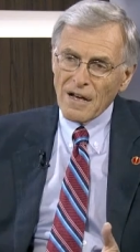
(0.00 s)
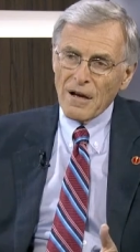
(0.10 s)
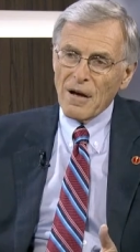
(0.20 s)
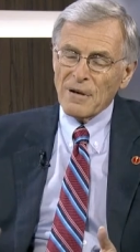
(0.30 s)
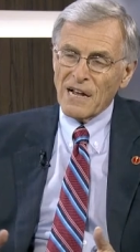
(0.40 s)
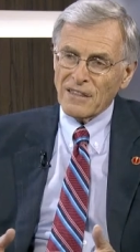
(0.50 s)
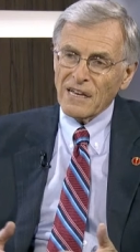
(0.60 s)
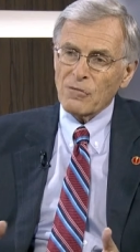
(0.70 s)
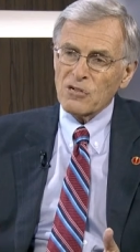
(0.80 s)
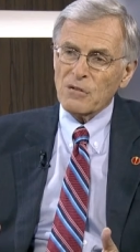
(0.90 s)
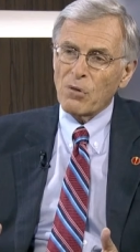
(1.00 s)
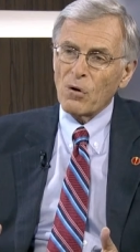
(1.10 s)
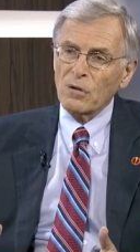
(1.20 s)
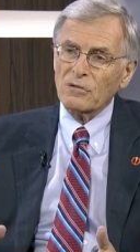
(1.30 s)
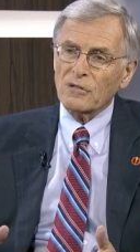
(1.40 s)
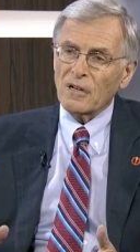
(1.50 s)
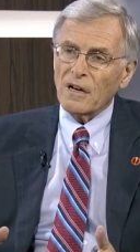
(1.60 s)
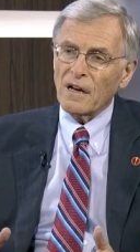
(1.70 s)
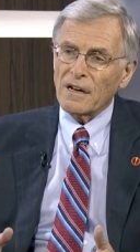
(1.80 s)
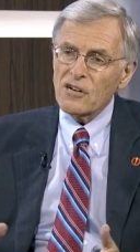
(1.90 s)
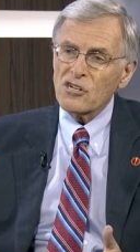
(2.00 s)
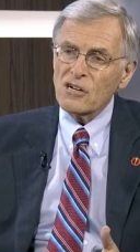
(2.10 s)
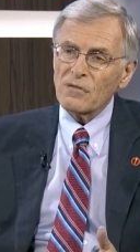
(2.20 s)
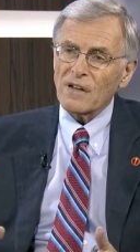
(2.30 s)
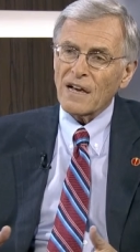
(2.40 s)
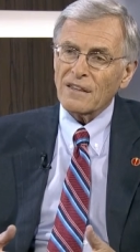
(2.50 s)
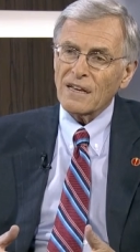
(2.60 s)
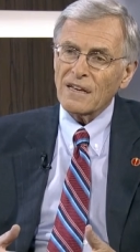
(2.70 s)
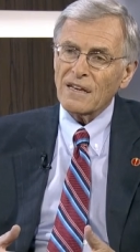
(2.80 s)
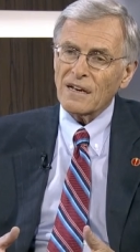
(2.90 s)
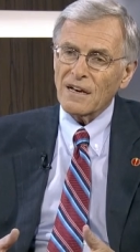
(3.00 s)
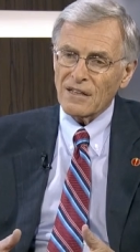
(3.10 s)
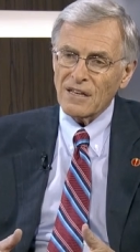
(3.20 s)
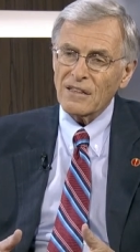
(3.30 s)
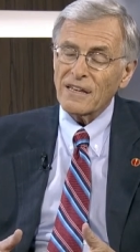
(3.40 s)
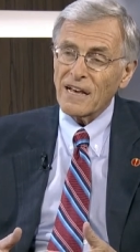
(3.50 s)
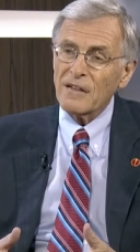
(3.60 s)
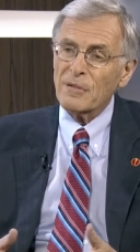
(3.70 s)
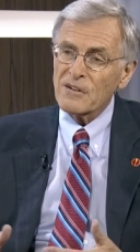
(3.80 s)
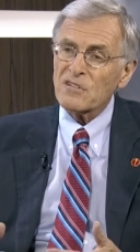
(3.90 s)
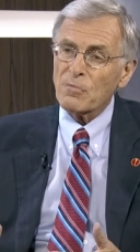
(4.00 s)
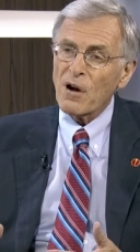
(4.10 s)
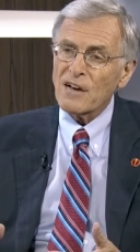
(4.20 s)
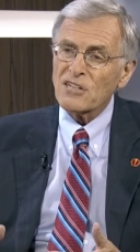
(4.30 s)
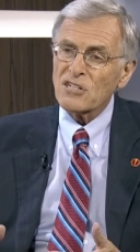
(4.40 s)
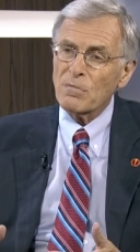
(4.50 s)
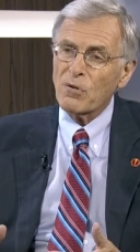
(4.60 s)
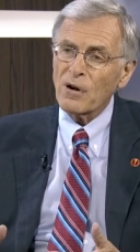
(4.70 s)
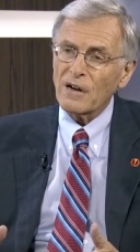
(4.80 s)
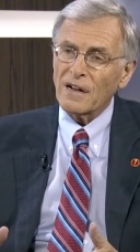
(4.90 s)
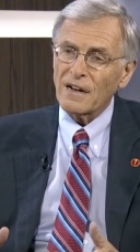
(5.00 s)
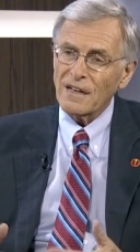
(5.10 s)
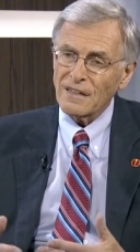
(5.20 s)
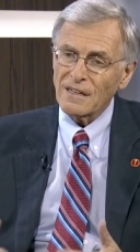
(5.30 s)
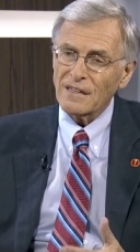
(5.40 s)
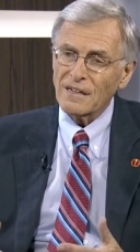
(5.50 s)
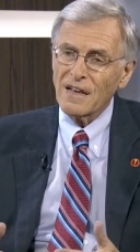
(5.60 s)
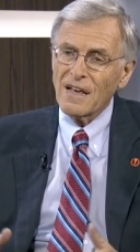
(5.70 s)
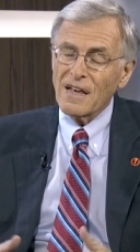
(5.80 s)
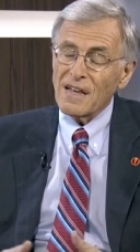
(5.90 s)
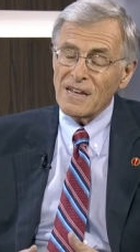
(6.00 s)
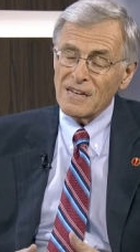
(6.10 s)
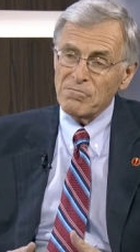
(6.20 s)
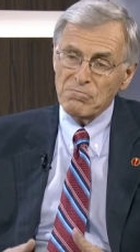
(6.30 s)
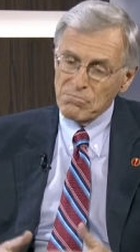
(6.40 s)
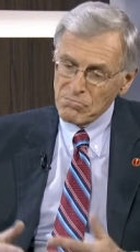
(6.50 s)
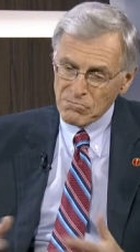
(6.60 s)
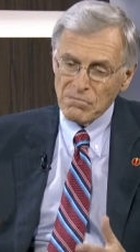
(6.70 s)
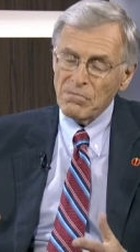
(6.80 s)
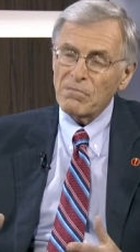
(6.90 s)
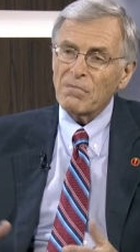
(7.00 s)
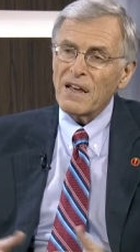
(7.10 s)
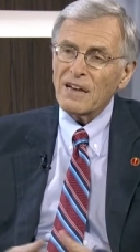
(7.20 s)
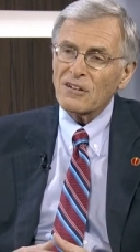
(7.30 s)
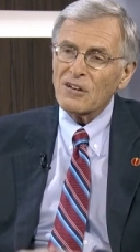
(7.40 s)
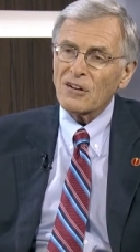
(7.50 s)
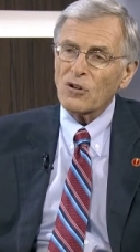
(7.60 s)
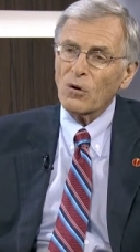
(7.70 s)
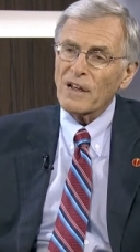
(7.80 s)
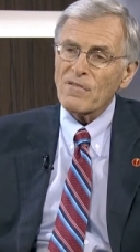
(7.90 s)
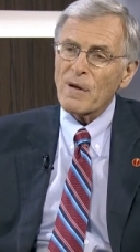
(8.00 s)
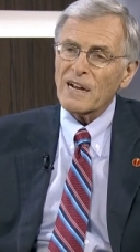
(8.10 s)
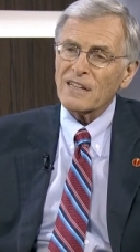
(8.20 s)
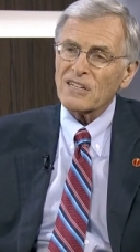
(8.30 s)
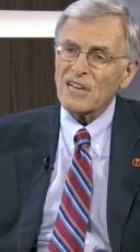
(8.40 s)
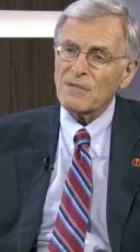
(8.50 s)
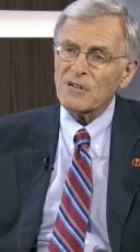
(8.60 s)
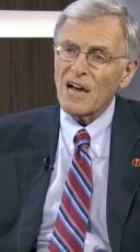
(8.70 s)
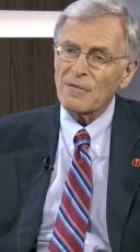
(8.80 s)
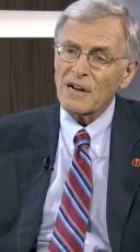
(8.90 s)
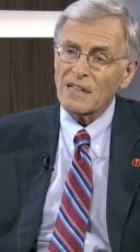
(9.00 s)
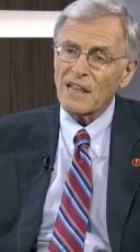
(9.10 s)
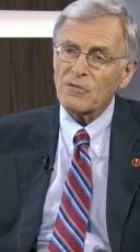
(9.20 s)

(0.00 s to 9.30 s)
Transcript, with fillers: I, I mean, I think it was a bold uh, initiative, and I think yeah, I think the element of surprise is important, and I think that he made, told everybody at the same time, and I think that